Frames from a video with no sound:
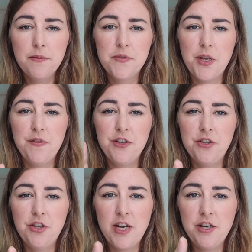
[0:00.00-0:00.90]
So if you
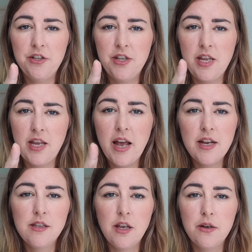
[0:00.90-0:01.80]
change the
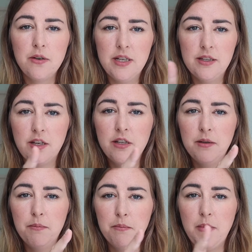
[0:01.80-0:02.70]
ISO, it's going
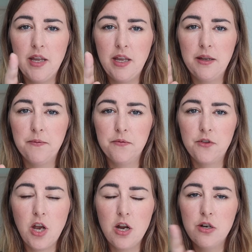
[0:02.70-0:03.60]
to make it
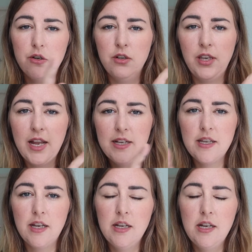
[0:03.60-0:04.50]
darker or
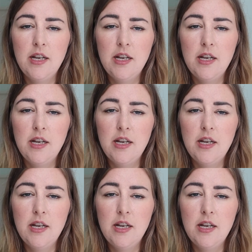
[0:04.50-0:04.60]
lighter.